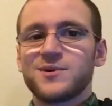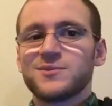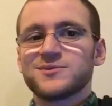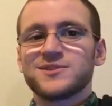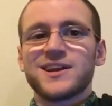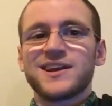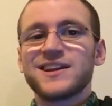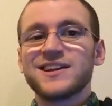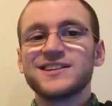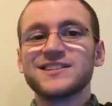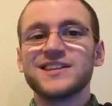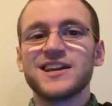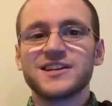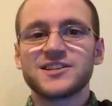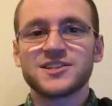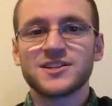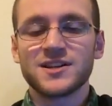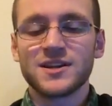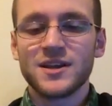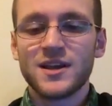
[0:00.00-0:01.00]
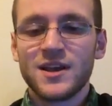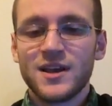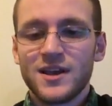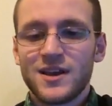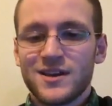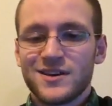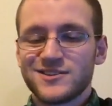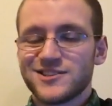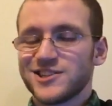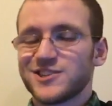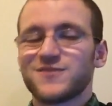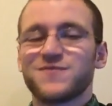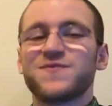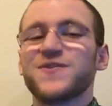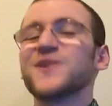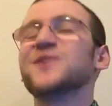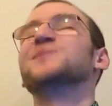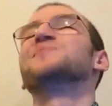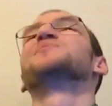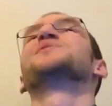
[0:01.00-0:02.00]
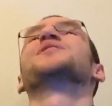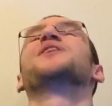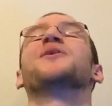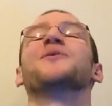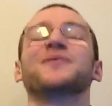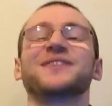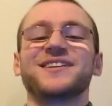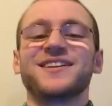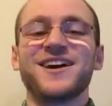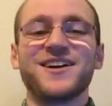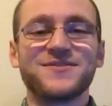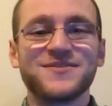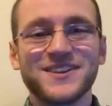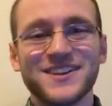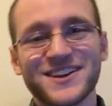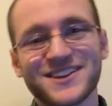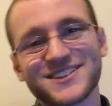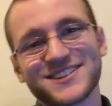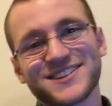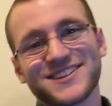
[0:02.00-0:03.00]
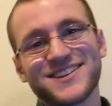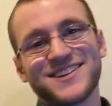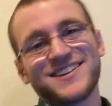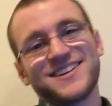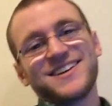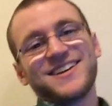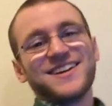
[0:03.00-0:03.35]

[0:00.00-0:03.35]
was like an addiction, just full-blown knife addiction.